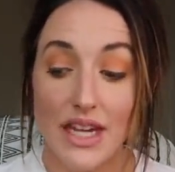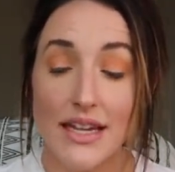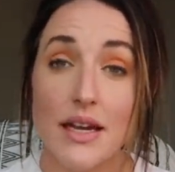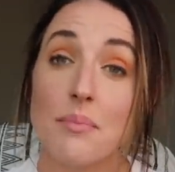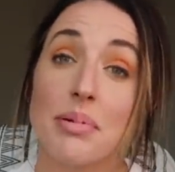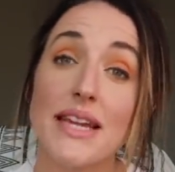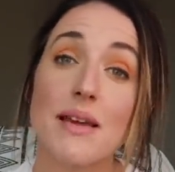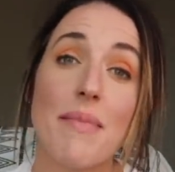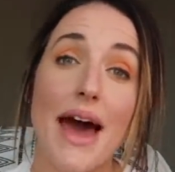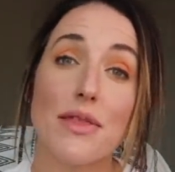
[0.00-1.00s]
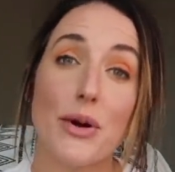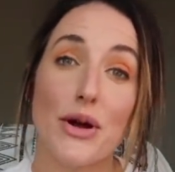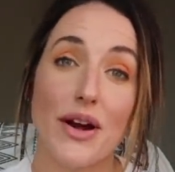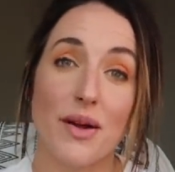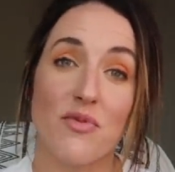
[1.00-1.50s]
complete math
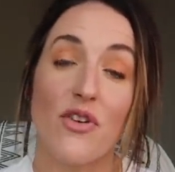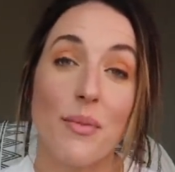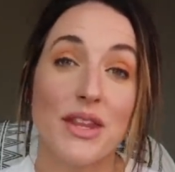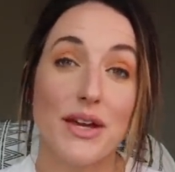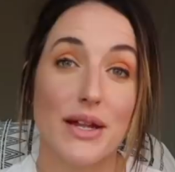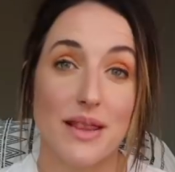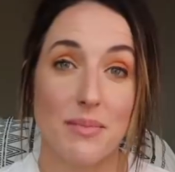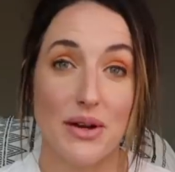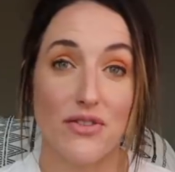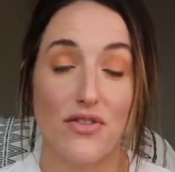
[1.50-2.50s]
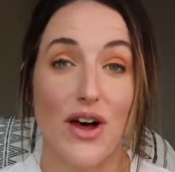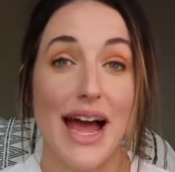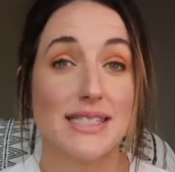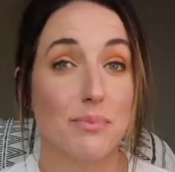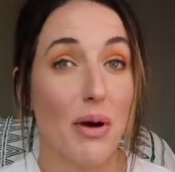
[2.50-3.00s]
program from The Good and the Beautiful
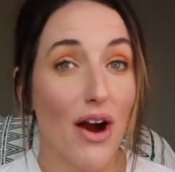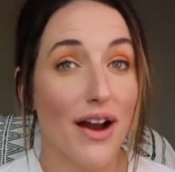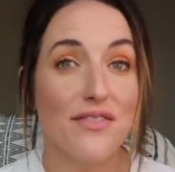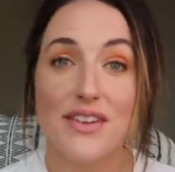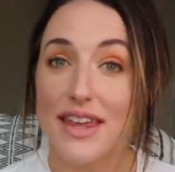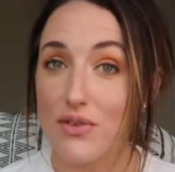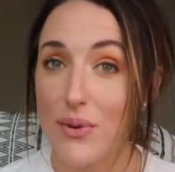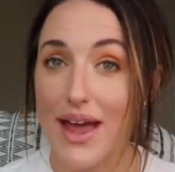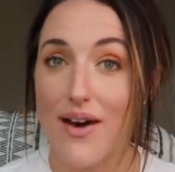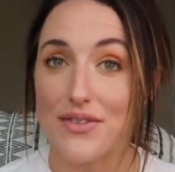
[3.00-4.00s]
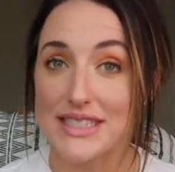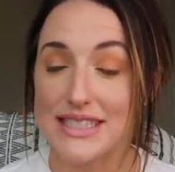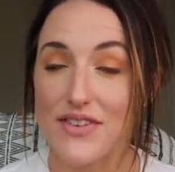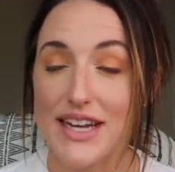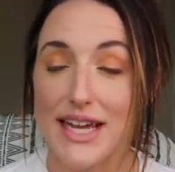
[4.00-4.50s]
as a part of a giveaway on
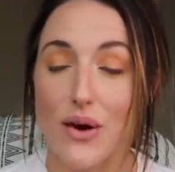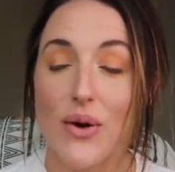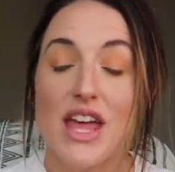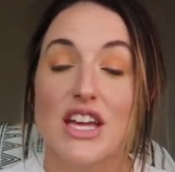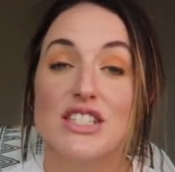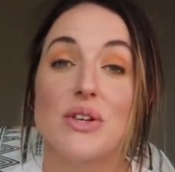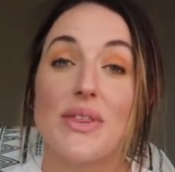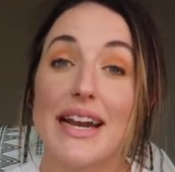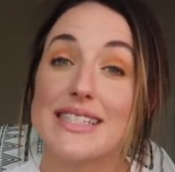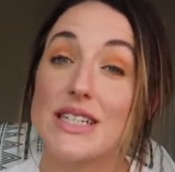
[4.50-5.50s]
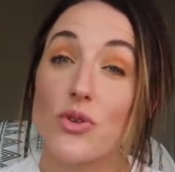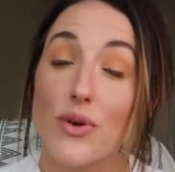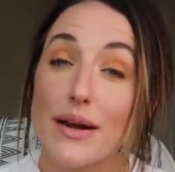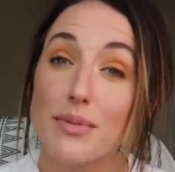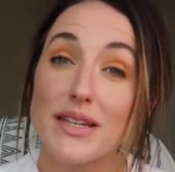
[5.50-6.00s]
this video. So that is
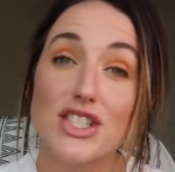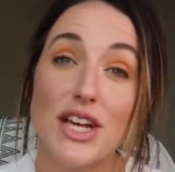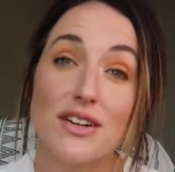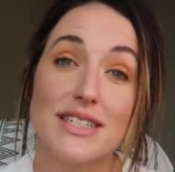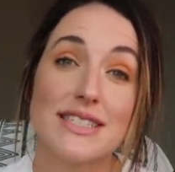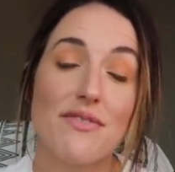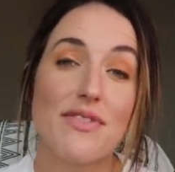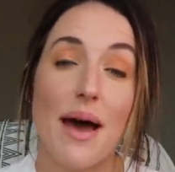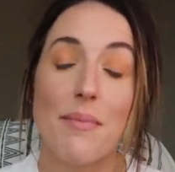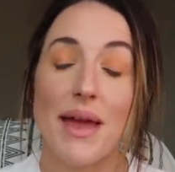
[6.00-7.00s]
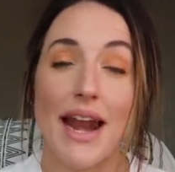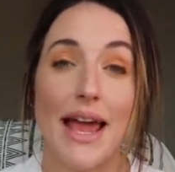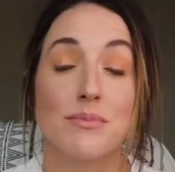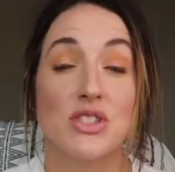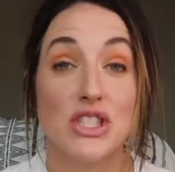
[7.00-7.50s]
incredibly generous of them, and I
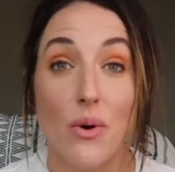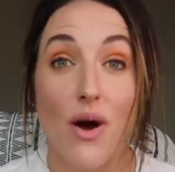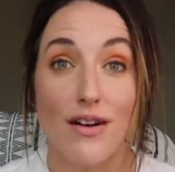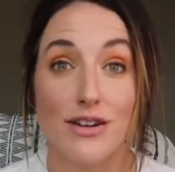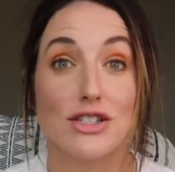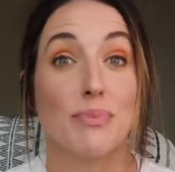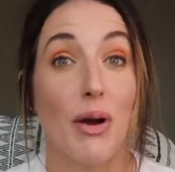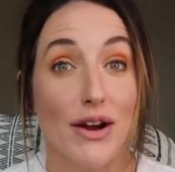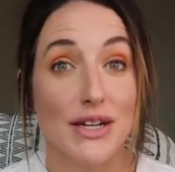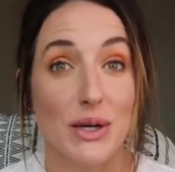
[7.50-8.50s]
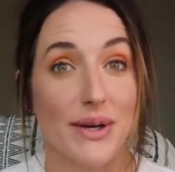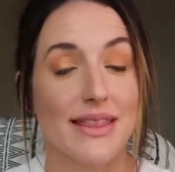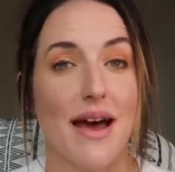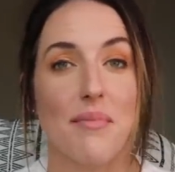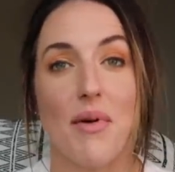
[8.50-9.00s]
am so honored to partner with
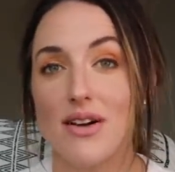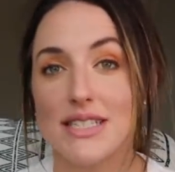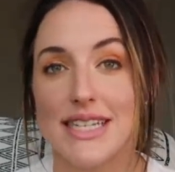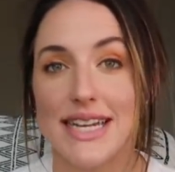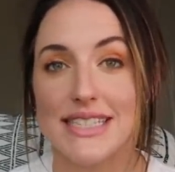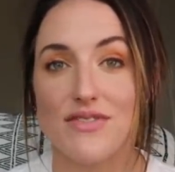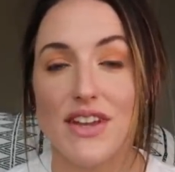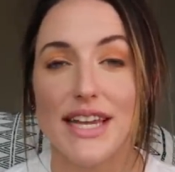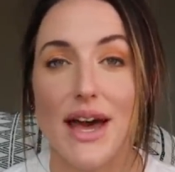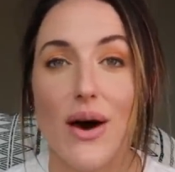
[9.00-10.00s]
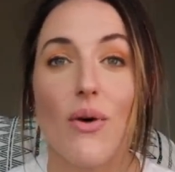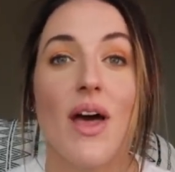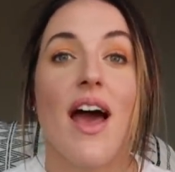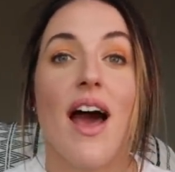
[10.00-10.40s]
them on today's video